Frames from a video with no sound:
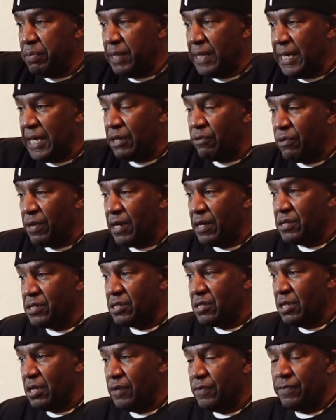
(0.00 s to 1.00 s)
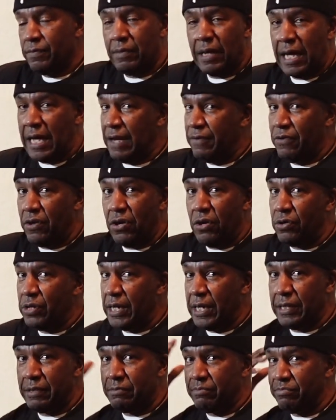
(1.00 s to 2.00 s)
the playground stuff. I have all
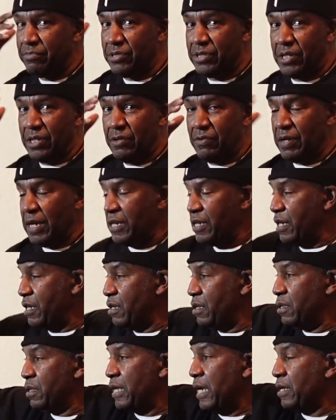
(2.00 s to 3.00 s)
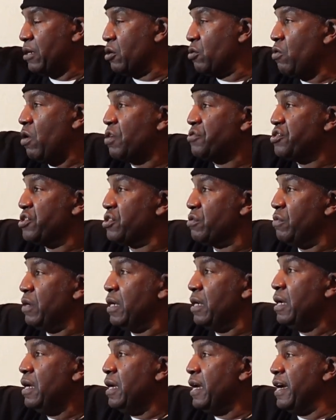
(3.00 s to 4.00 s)
that still, and then that across the street
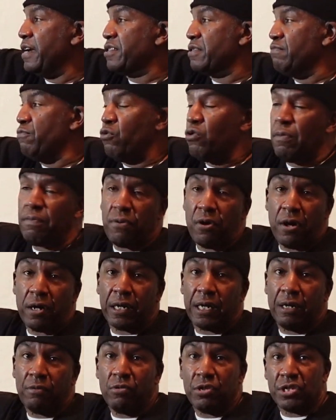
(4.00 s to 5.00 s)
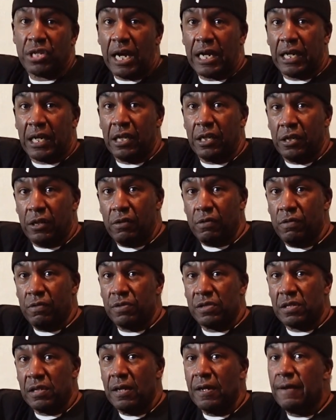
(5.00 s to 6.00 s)
is more parking which I can
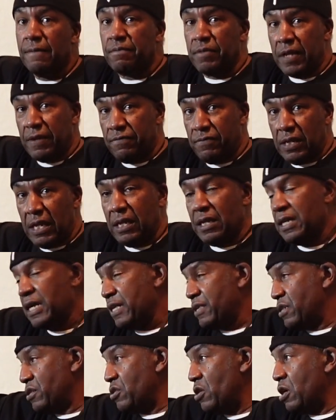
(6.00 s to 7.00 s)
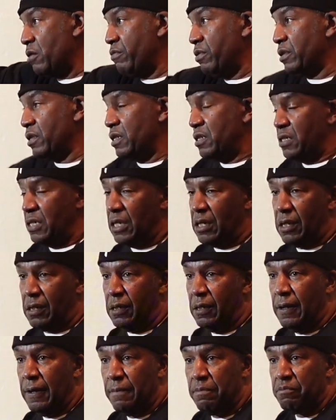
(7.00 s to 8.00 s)
use if needed. I have to talk with the city.
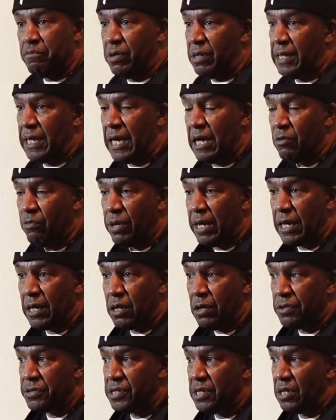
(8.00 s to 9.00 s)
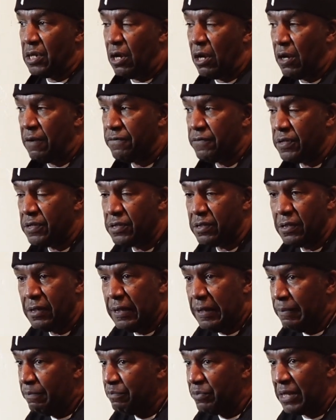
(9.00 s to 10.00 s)
But now when I go to the office,
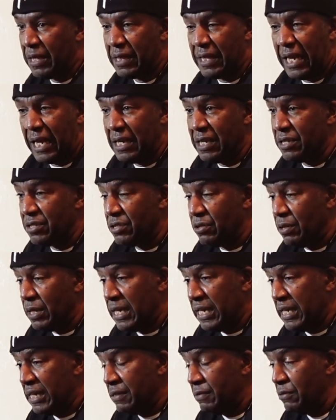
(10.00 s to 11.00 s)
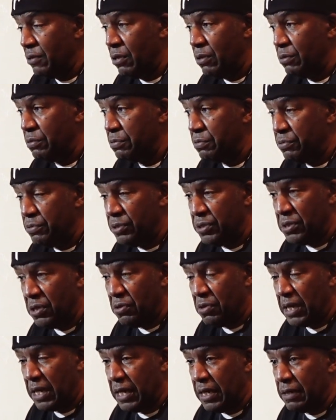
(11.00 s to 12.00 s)
the ladies are like, "Oh,
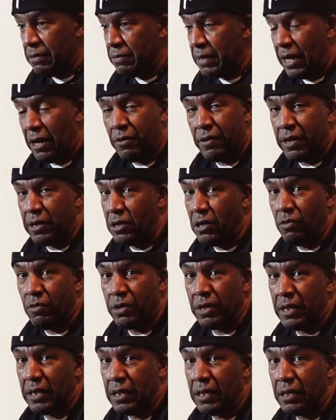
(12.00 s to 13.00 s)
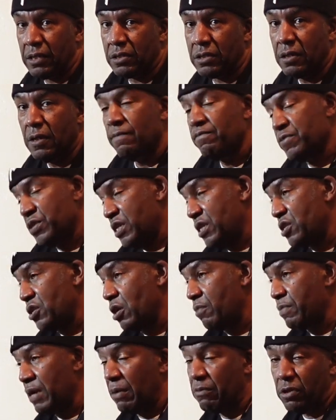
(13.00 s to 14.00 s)
okay." They already know what it is. She told
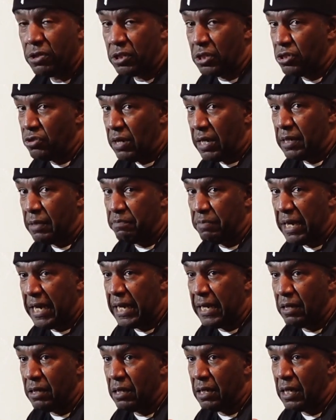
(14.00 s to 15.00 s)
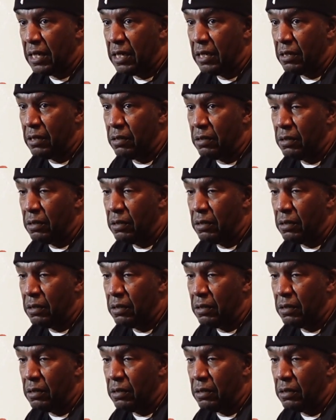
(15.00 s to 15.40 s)
me I want to try to pay it and